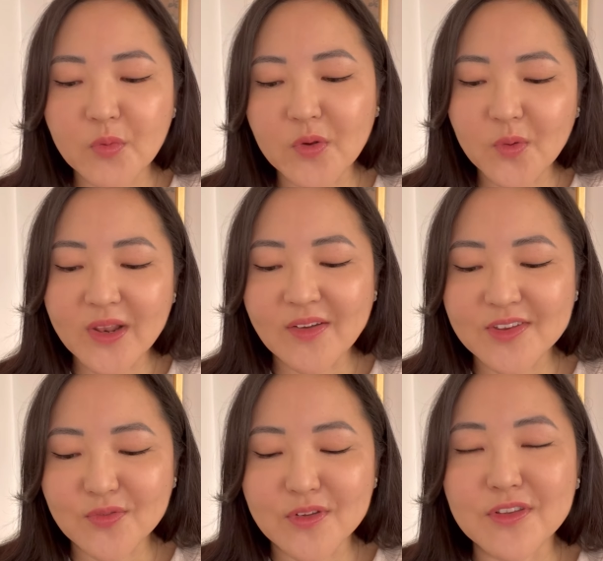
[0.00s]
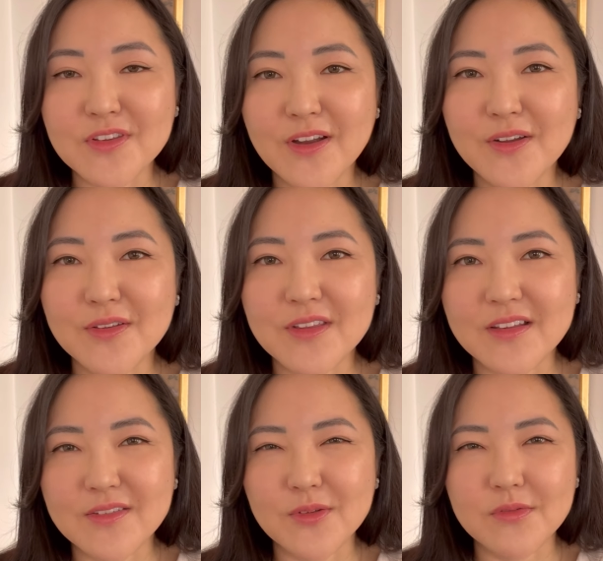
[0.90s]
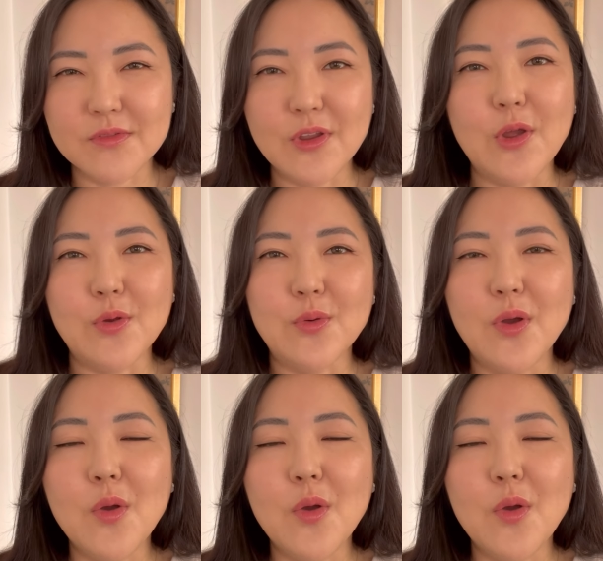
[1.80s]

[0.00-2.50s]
We all have different styles and sort of know